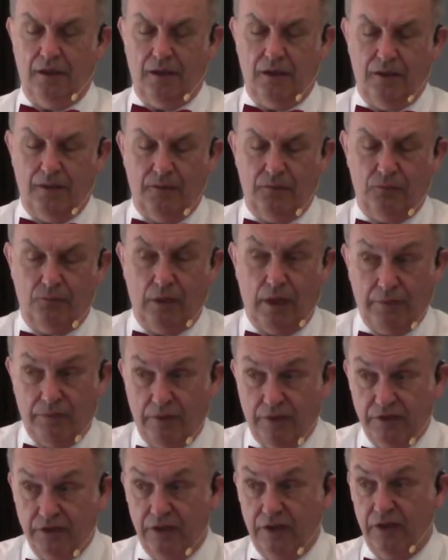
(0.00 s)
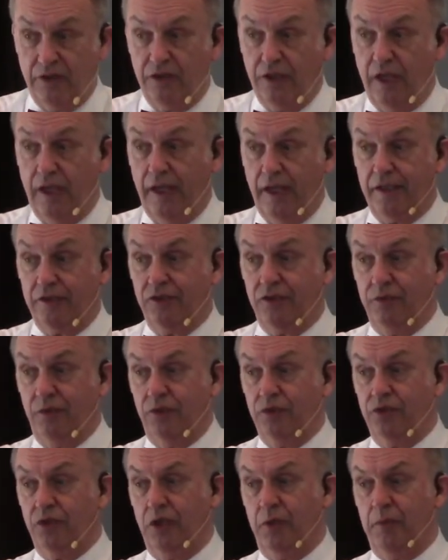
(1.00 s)
reference in the text
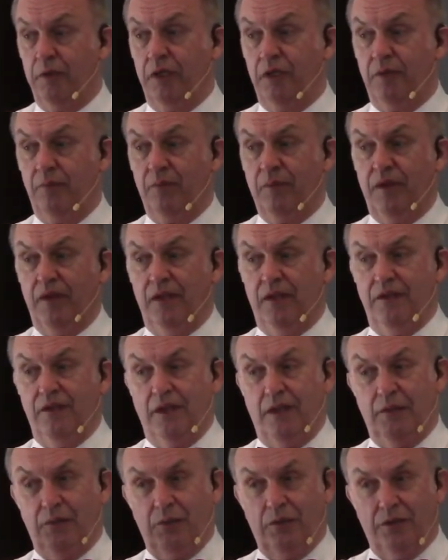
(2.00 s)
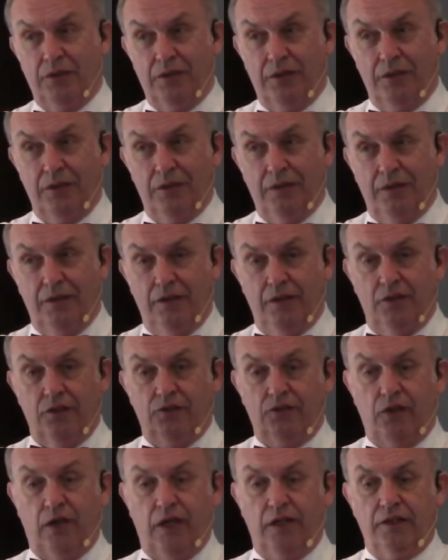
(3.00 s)
to interpret it, then we're
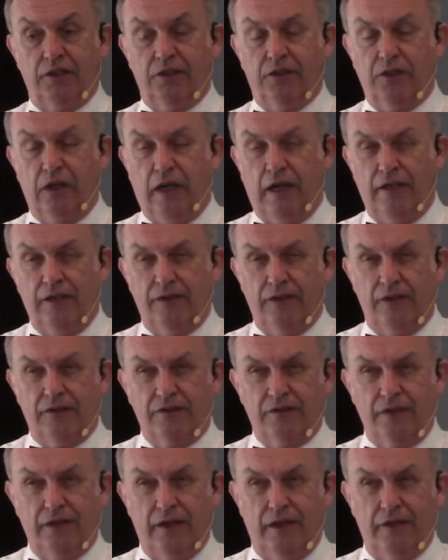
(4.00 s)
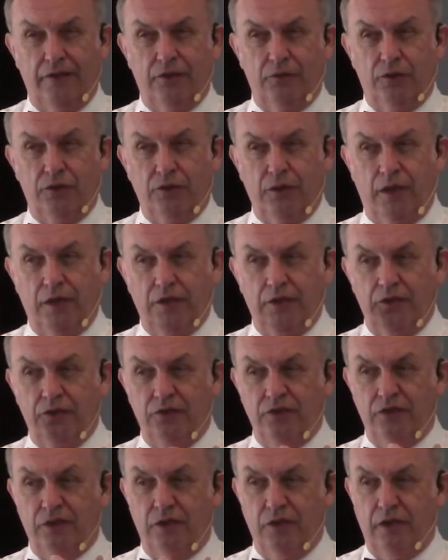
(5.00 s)
trying to tie things together. We're trying to
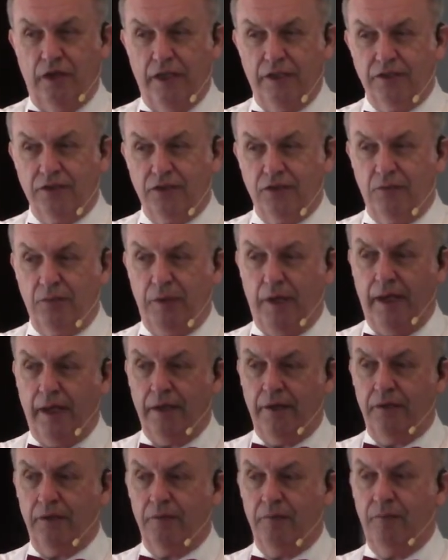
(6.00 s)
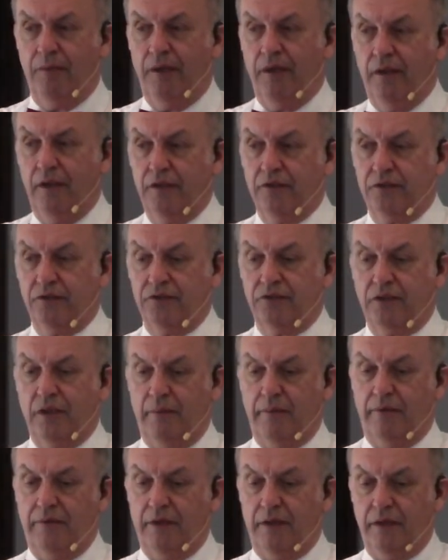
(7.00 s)
use a logical pattern. So
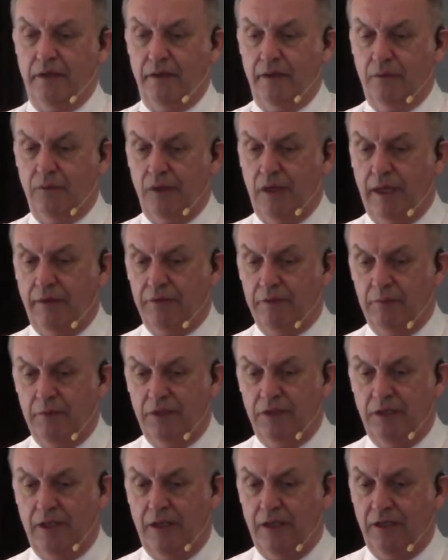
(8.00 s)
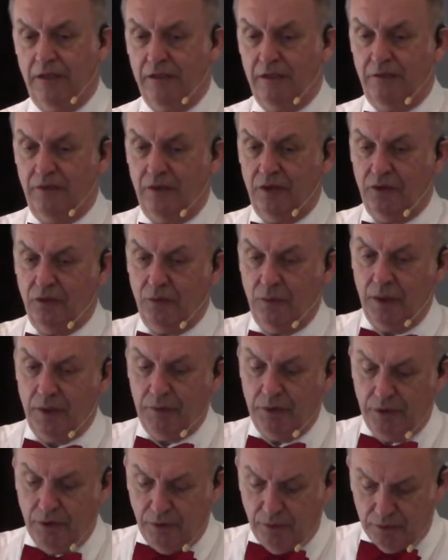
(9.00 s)
some of it, we have to be tentative in the
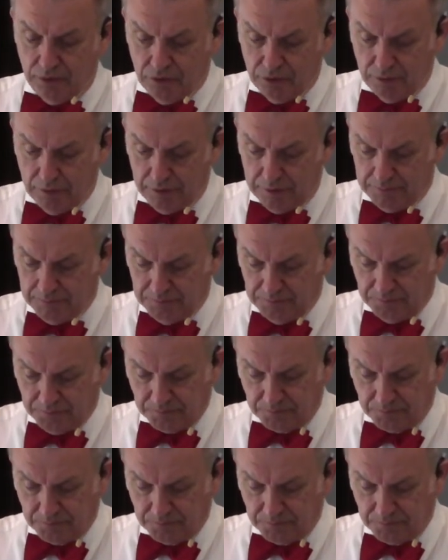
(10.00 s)
way we hold to it.